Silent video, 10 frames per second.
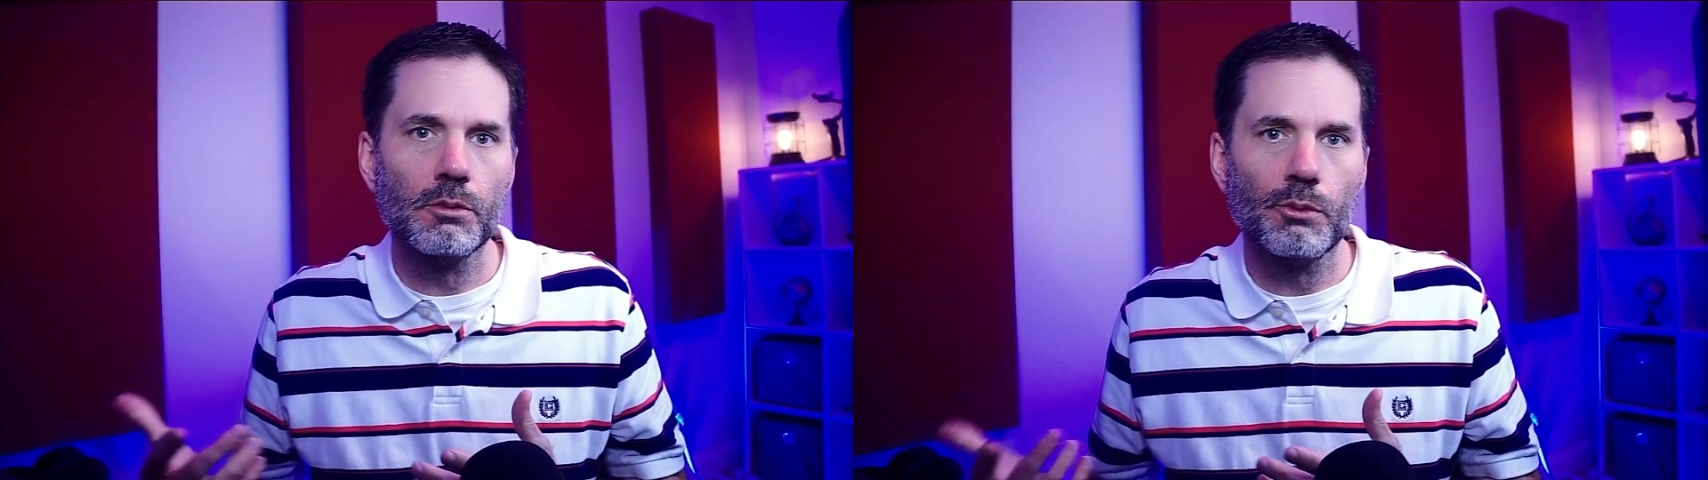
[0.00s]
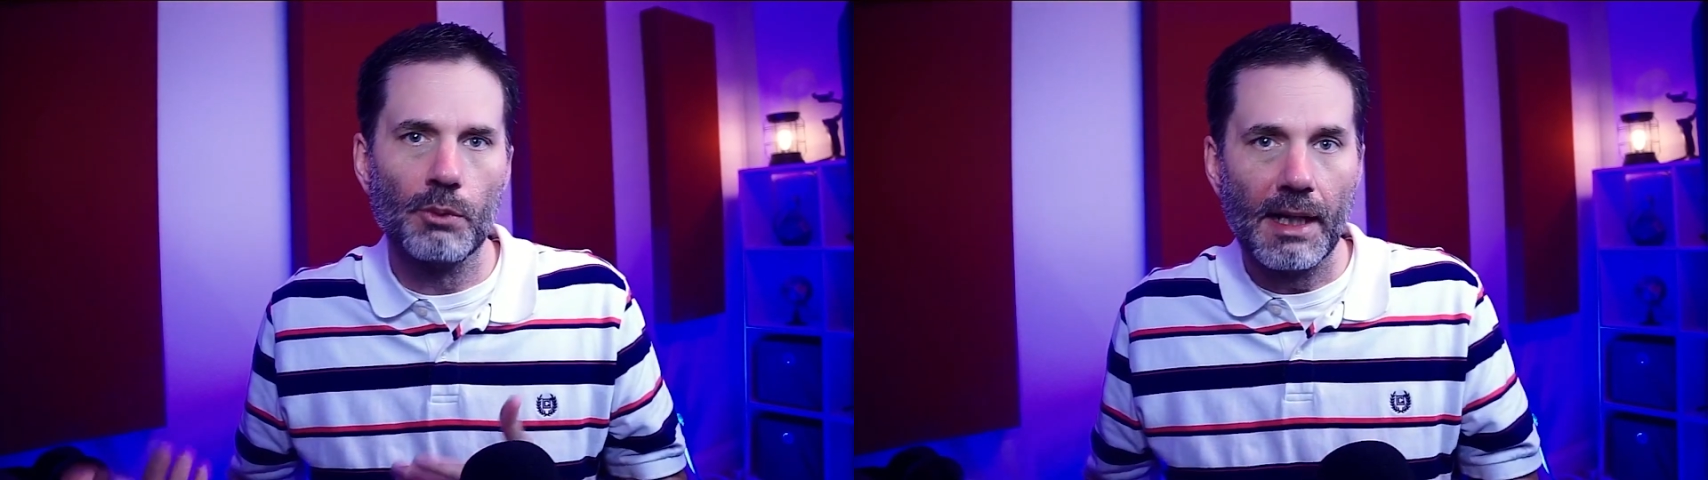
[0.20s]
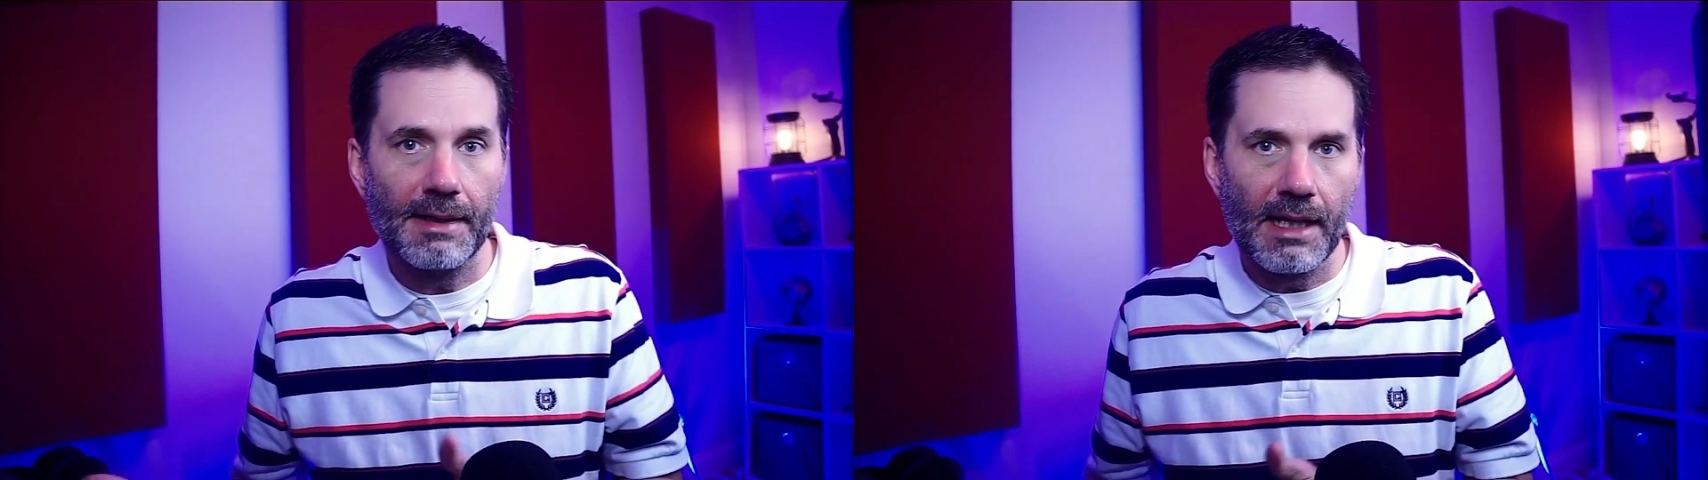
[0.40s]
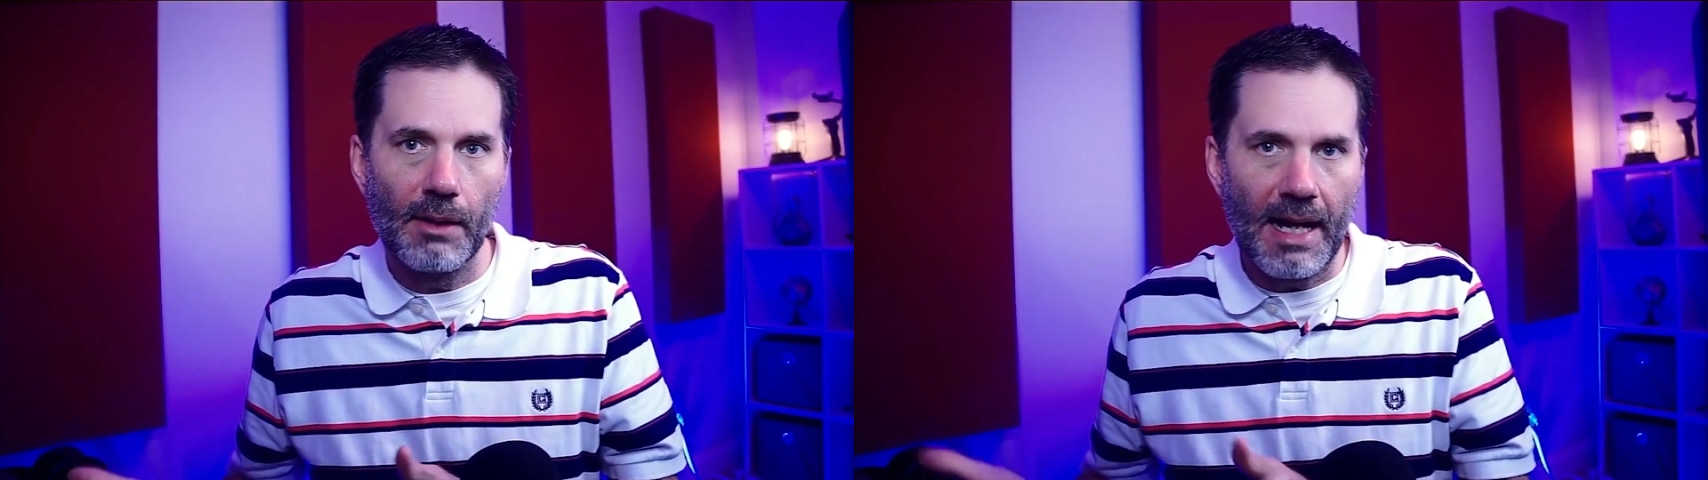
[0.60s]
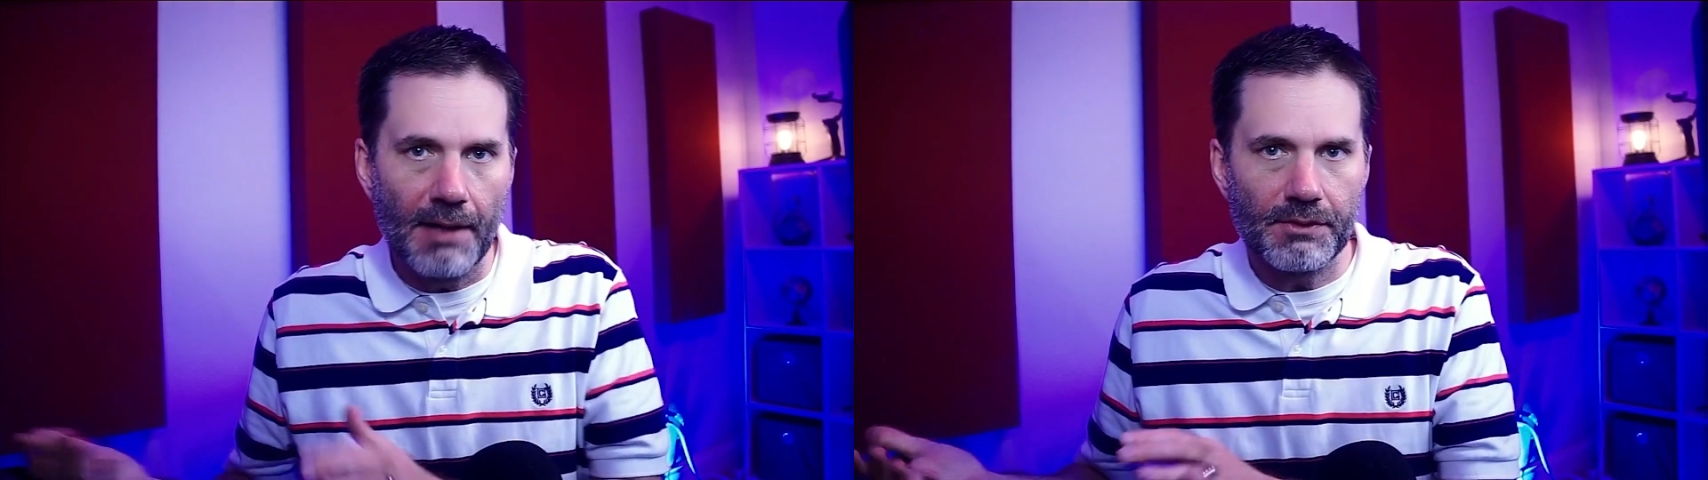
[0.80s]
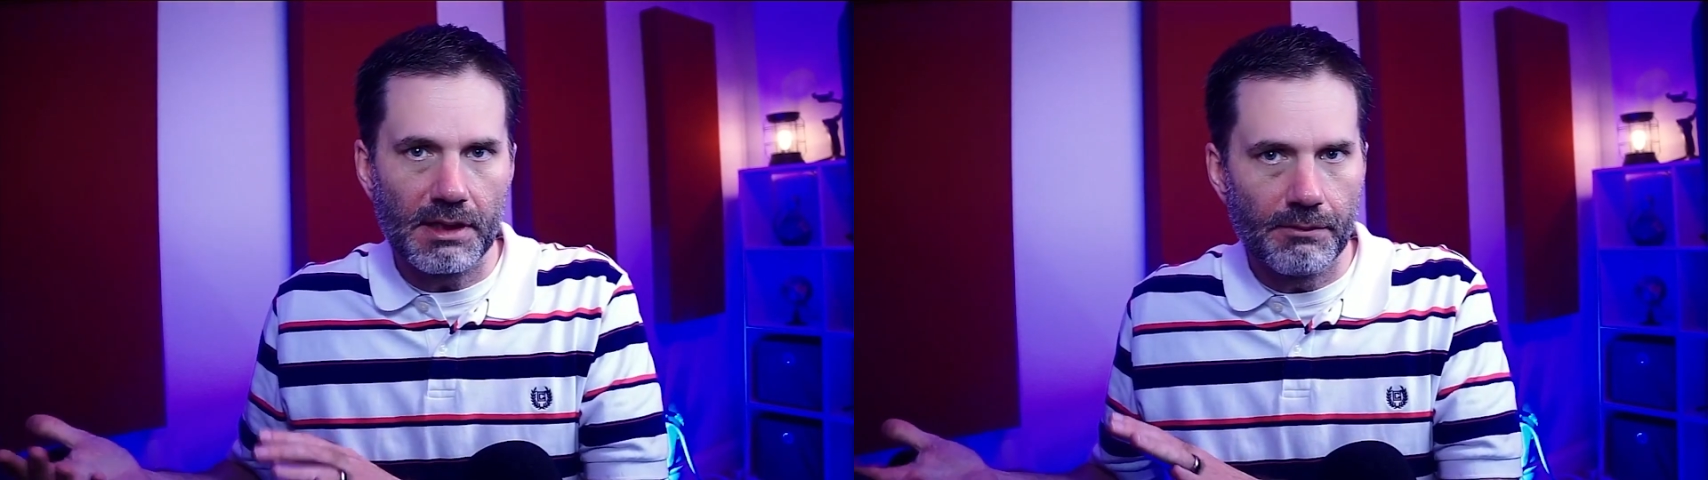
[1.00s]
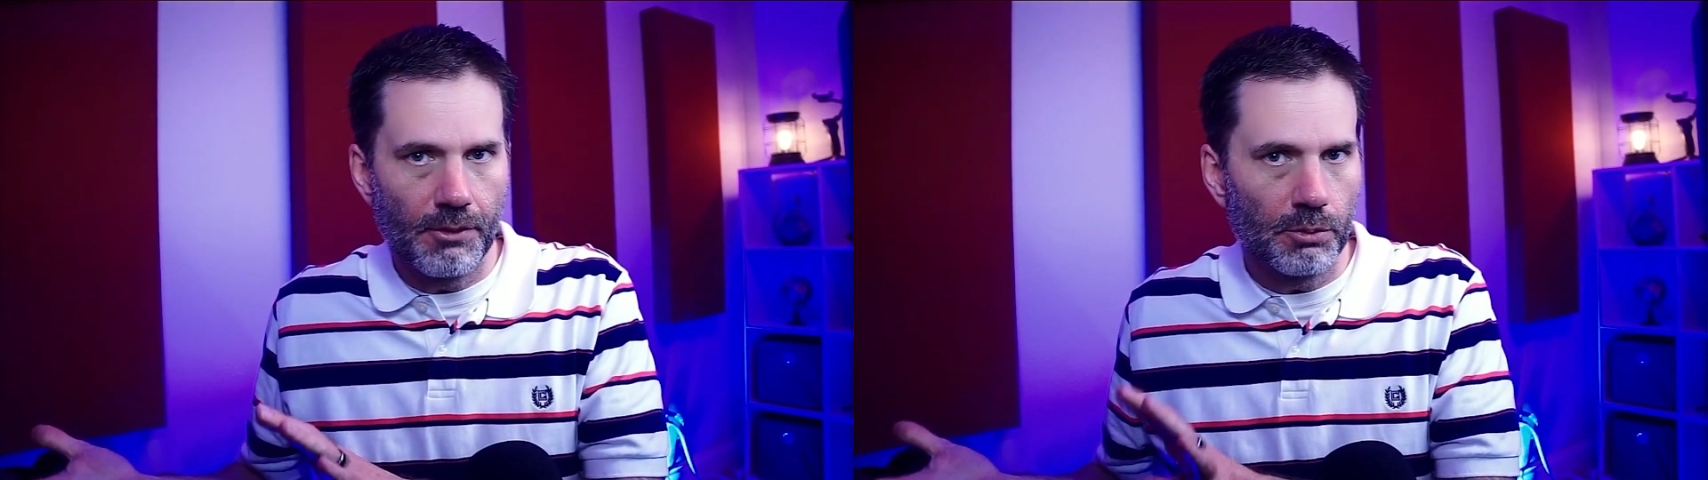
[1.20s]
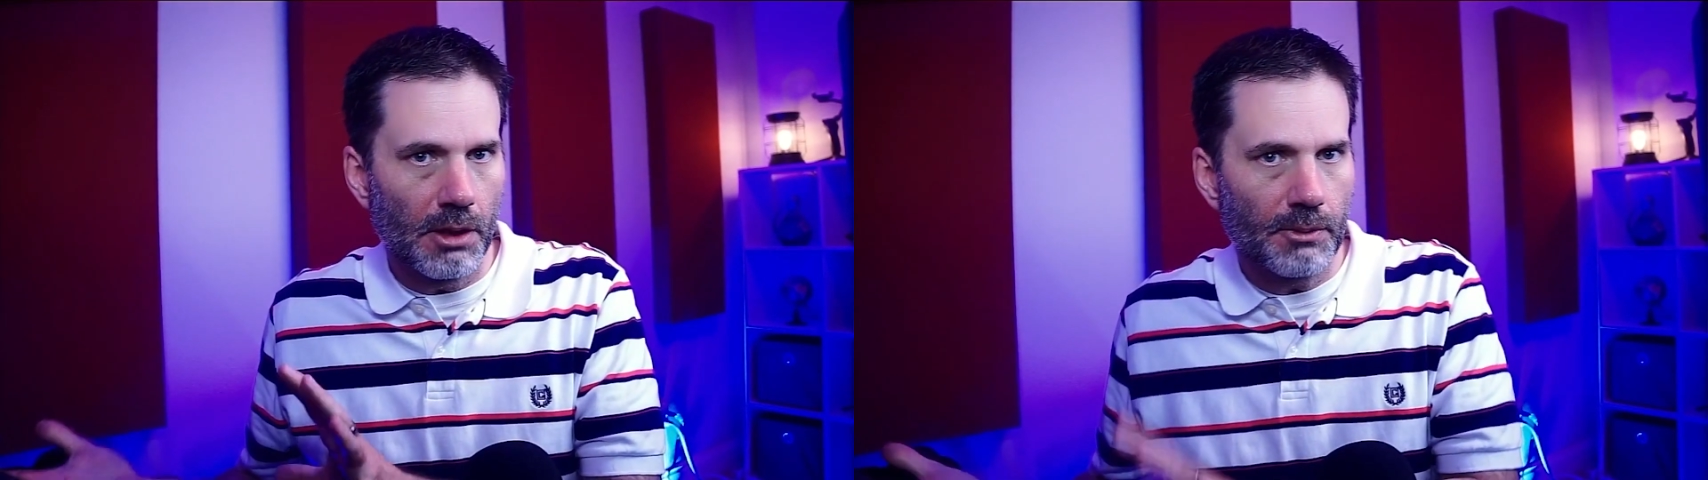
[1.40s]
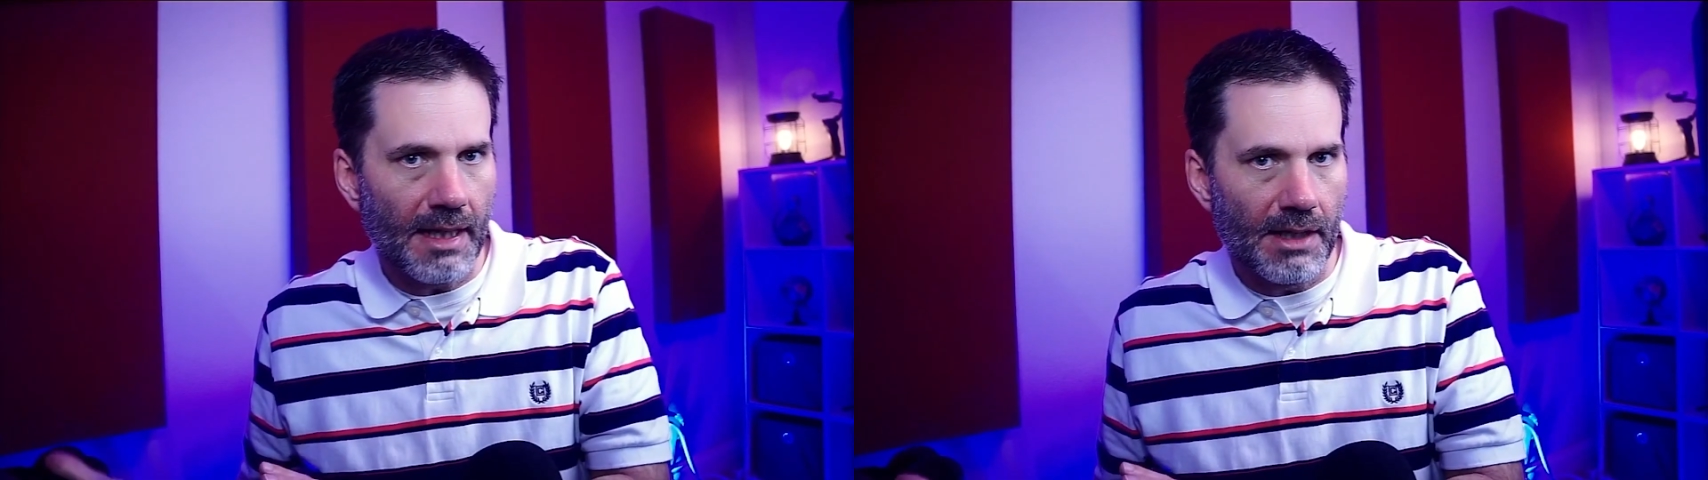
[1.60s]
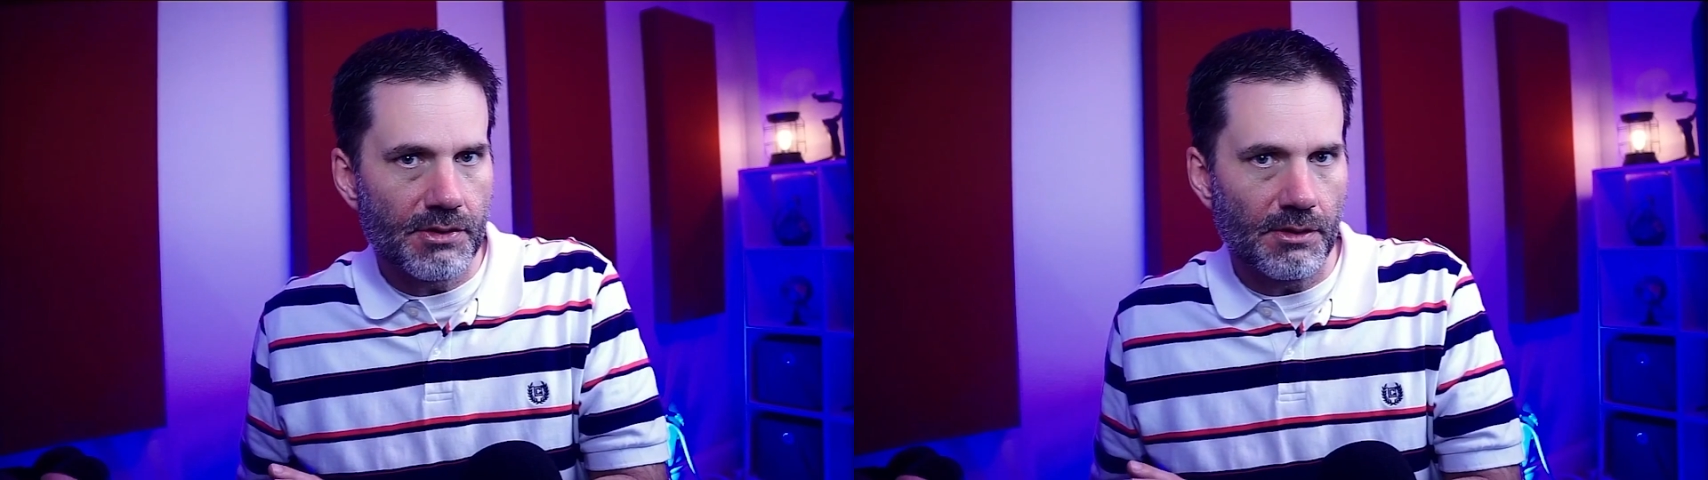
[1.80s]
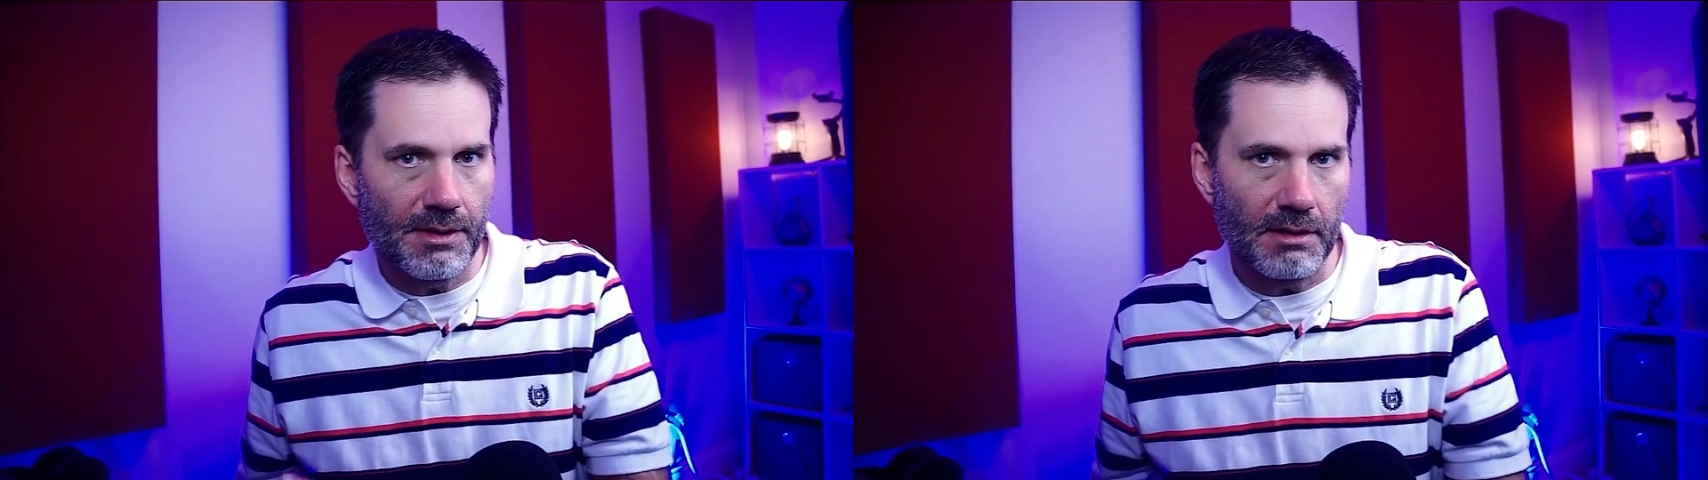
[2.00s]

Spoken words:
right now I have to give the Rodecaster the